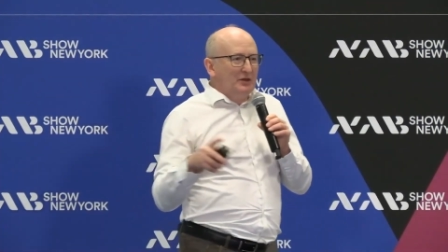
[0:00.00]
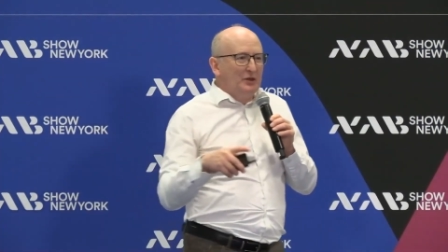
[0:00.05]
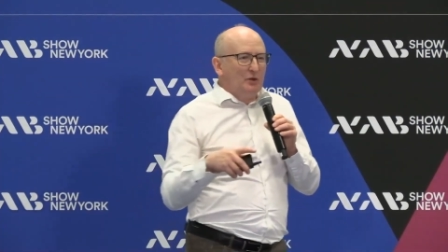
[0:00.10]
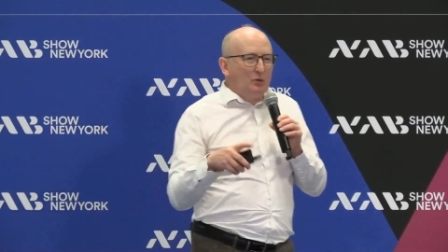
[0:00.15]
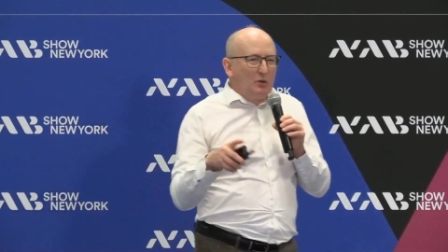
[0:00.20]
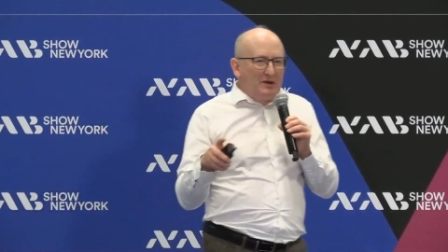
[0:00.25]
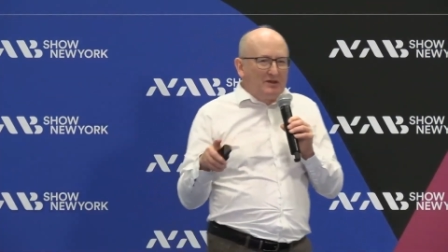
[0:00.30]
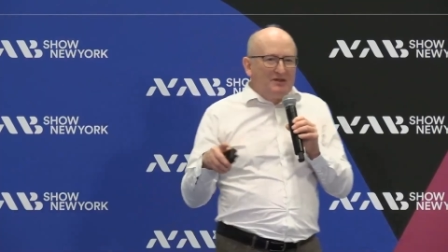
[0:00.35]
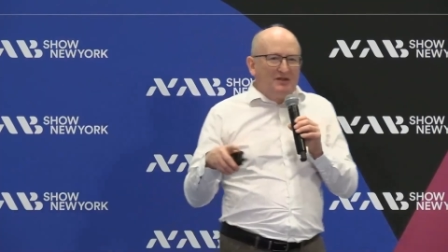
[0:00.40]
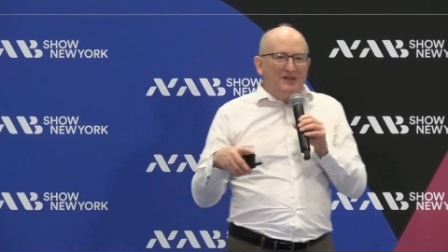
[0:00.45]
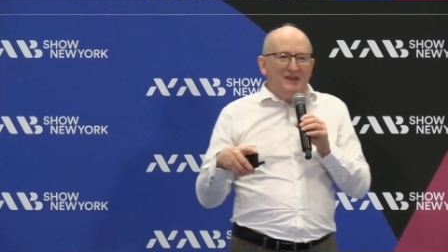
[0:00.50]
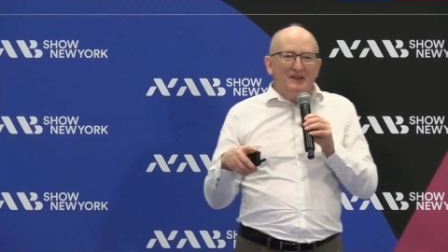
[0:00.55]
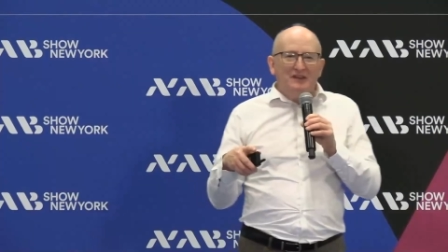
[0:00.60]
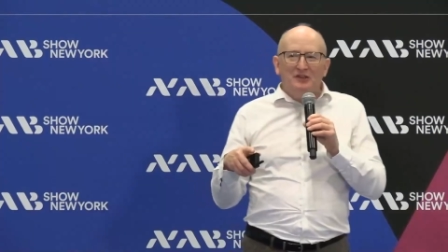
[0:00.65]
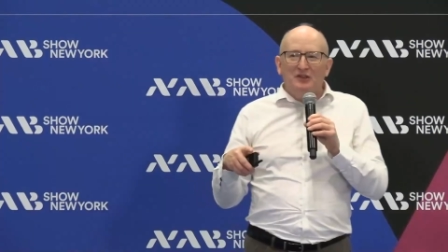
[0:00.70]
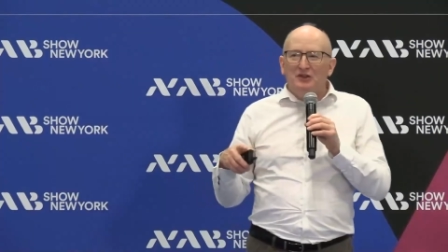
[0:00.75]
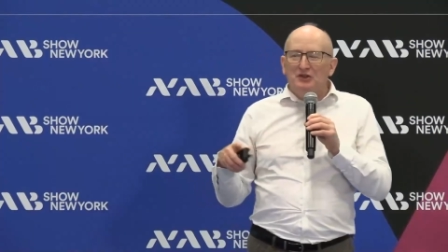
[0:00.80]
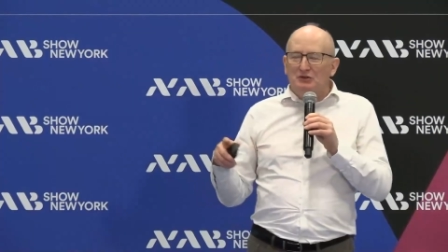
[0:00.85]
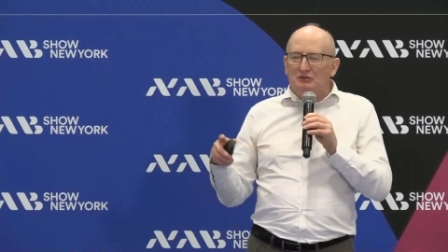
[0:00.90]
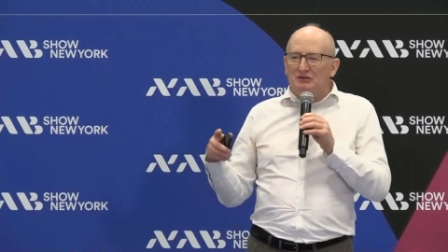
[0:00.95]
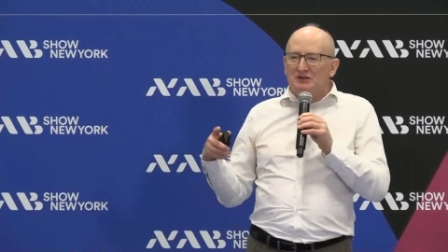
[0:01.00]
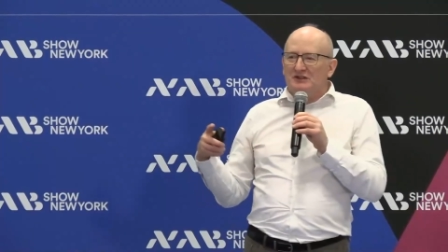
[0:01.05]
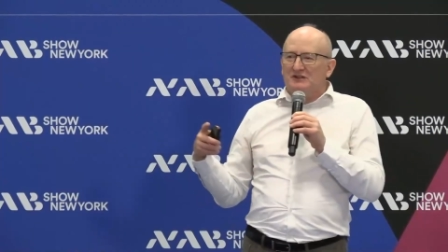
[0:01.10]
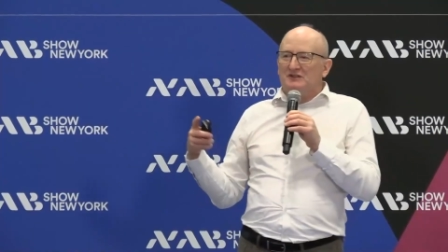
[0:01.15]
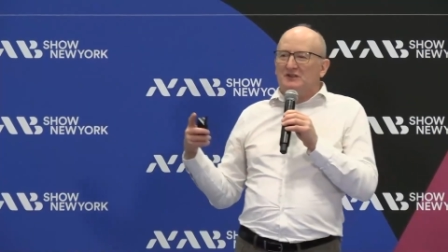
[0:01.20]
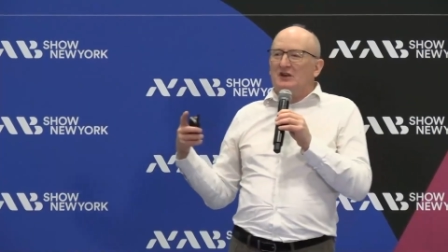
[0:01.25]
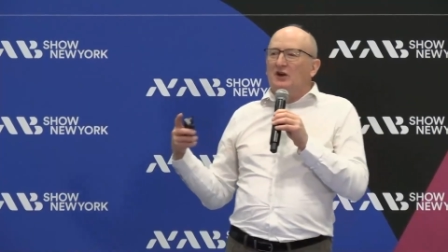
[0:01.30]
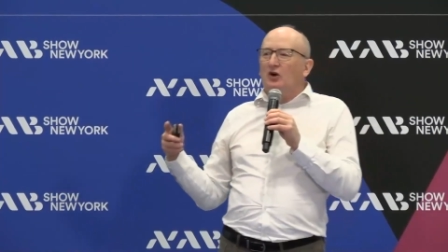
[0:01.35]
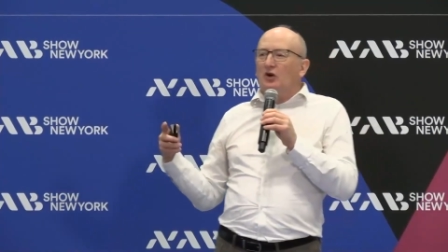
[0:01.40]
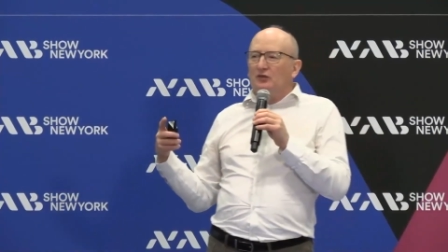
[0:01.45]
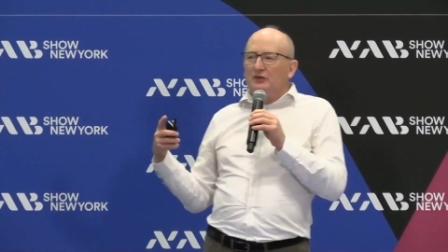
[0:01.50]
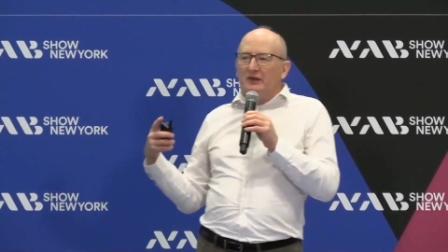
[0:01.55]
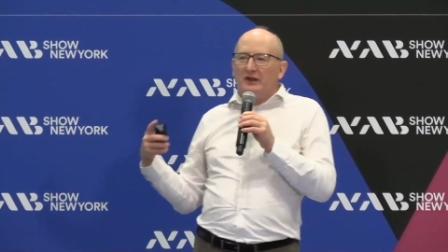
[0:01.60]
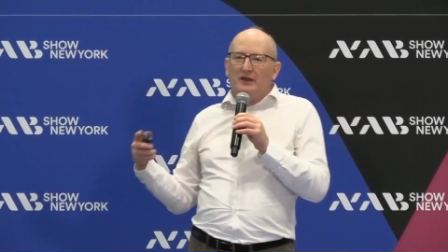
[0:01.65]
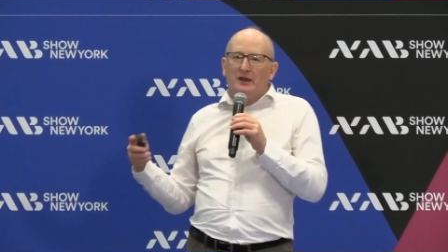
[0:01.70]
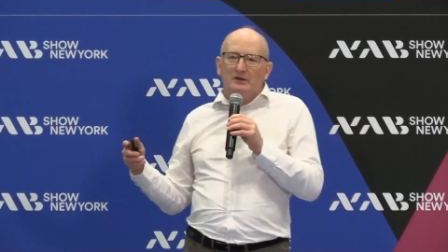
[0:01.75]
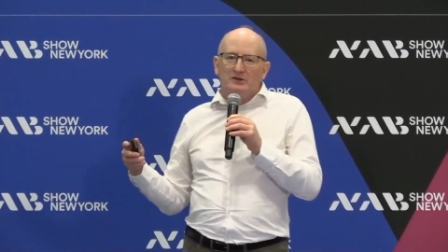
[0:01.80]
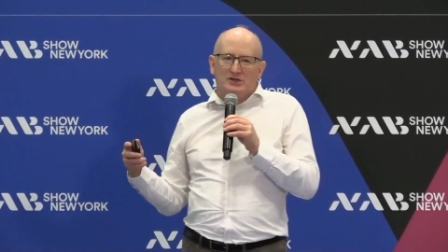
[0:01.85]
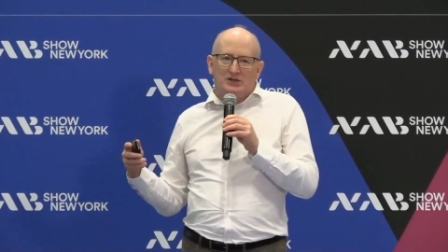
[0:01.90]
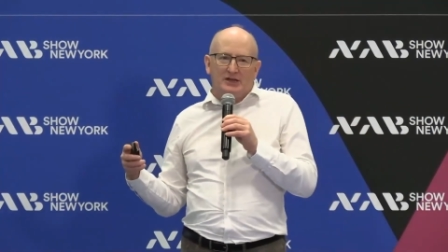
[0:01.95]
the one thing that you just can't
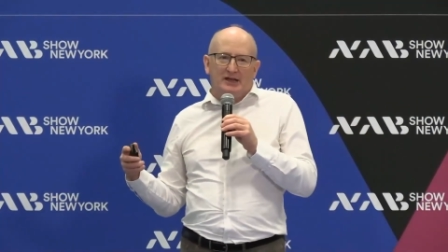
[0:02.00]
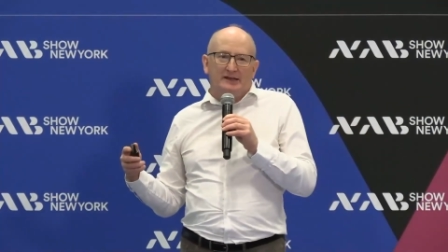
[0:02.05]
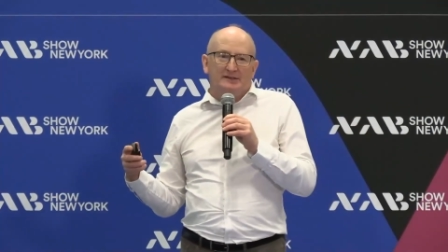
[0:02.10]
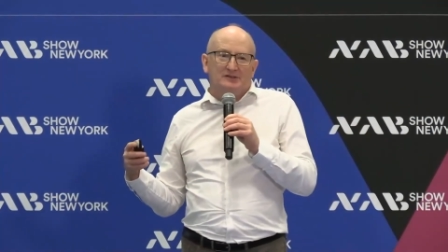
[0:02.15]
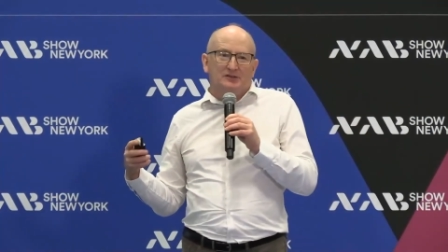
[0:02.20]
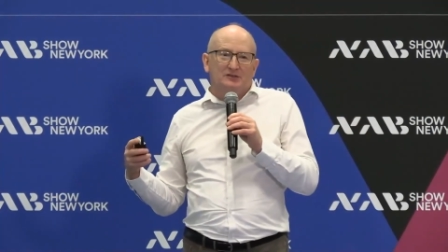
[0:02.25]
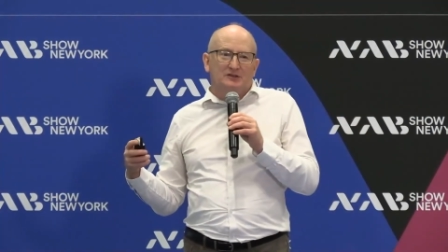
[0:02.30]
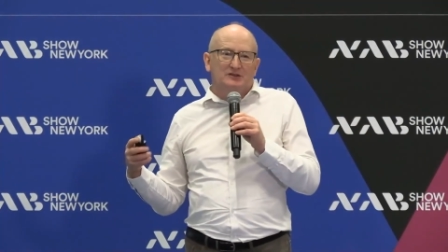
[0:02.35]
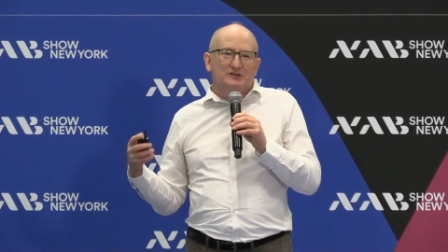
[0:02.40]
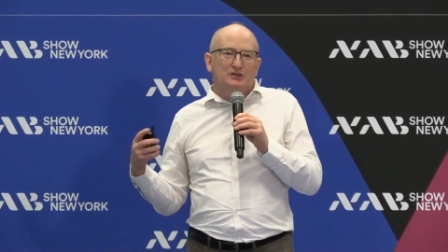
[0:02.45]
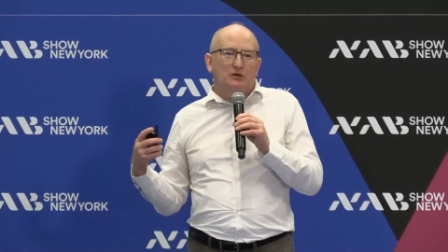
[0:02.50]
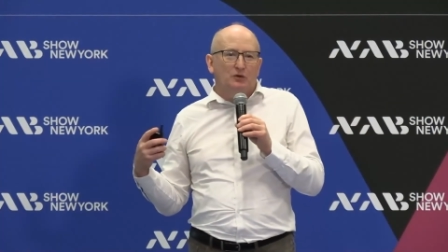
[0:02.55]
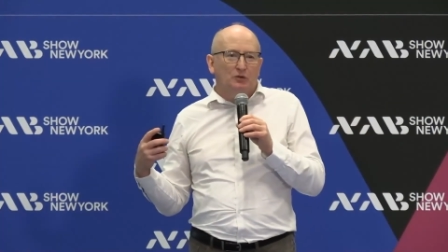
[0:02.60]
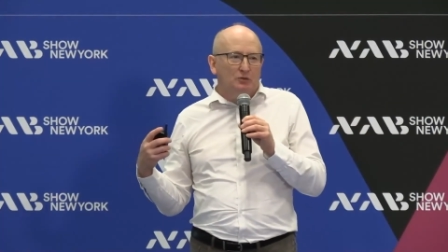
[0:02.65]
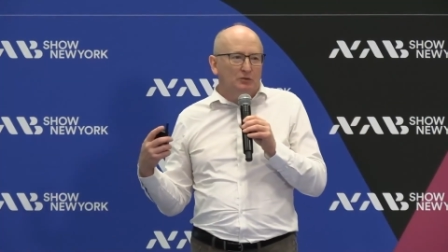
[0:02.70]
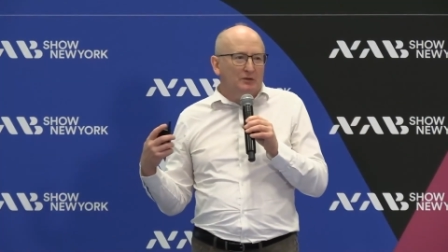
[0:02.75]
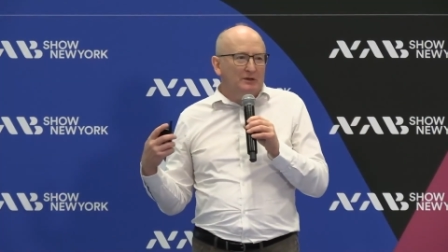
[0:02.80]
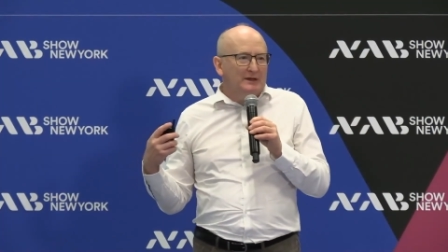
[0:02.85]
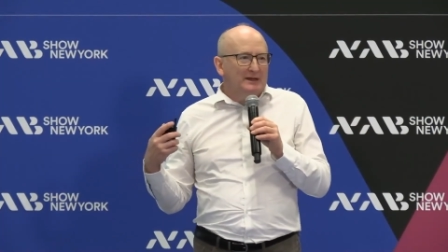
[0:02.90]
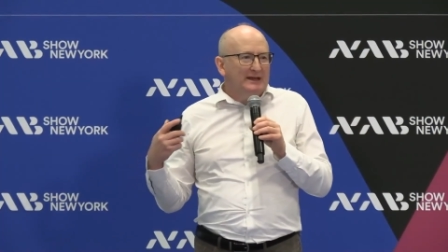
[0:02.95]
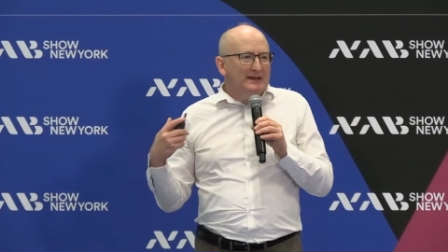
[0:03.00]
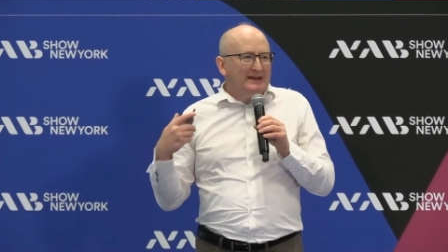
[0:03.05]
negotiate on at all